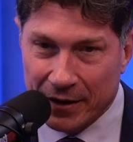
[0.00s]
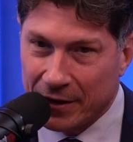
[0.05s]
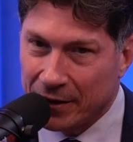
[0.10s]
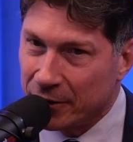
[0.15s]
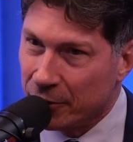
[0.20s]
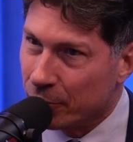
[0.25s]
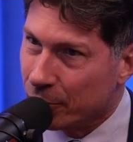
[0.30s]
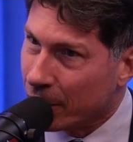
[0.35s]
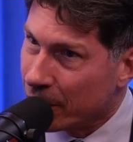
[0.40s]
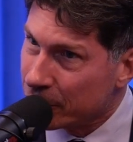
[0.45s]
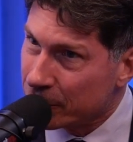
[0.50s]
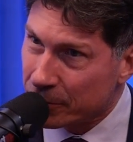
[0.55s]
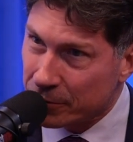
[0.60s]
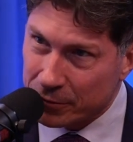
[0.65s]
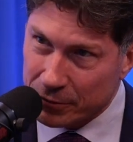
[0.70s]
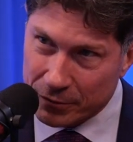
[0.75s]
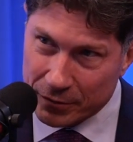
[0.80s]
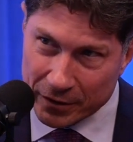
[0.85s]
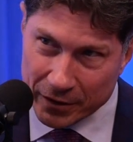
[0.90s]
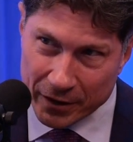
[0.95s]
rush
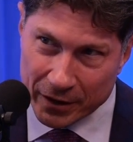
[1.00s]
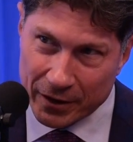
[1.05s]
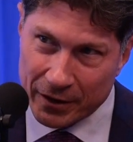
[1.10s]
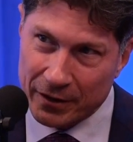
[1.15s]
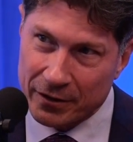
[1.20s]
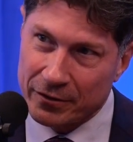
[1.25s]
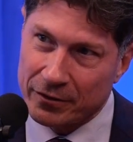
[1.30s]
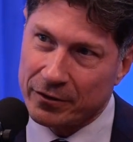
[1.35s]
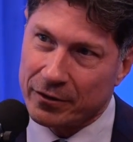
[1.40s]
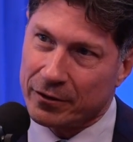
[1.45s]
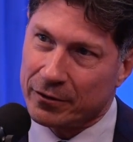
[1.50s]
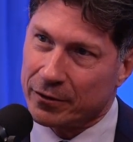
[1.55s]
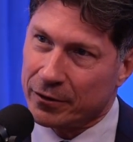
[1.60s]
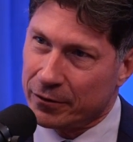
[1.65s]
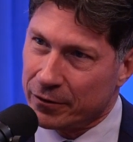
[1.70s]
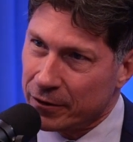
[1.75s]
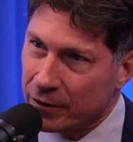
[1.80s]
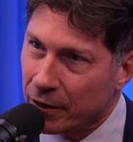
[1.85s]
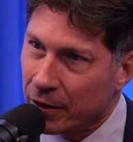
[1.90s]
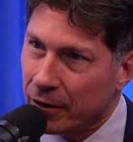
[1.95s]
through things,
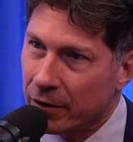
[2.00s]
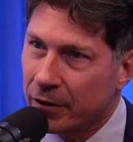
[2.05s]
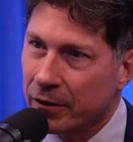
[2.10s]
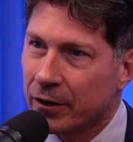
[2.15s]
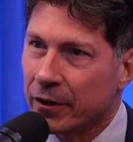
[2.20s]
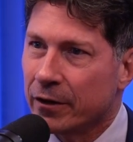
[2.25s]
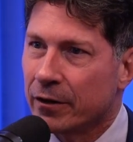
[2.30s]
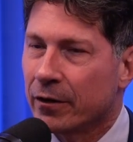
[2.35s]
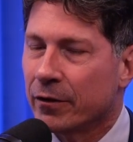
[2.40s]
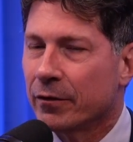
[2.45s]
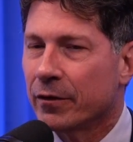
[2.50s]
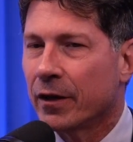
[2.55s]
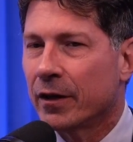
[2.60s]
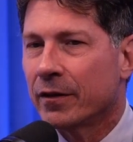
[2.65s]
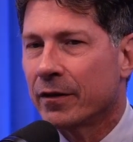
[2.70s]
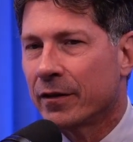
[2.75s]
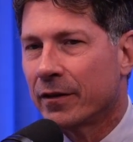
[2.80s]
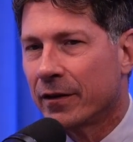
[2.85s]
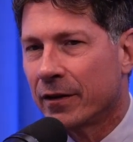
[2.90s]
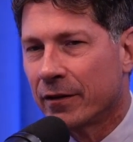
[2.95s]
you're in a hurry,
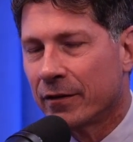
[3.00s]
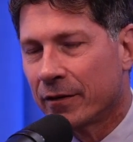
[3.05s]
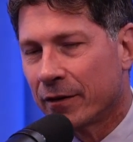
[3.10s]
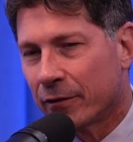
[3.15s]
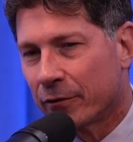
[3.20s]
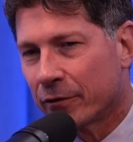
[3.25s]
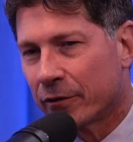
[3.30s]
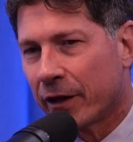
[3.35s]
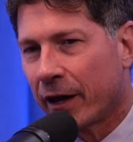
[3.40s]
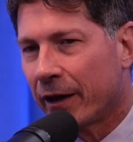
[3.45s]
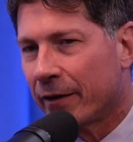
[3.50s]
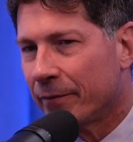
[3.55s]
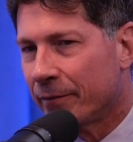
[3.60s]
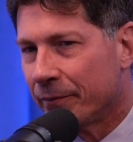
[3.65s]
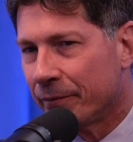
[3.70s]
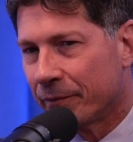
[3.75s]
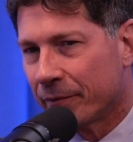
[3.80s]
there's that,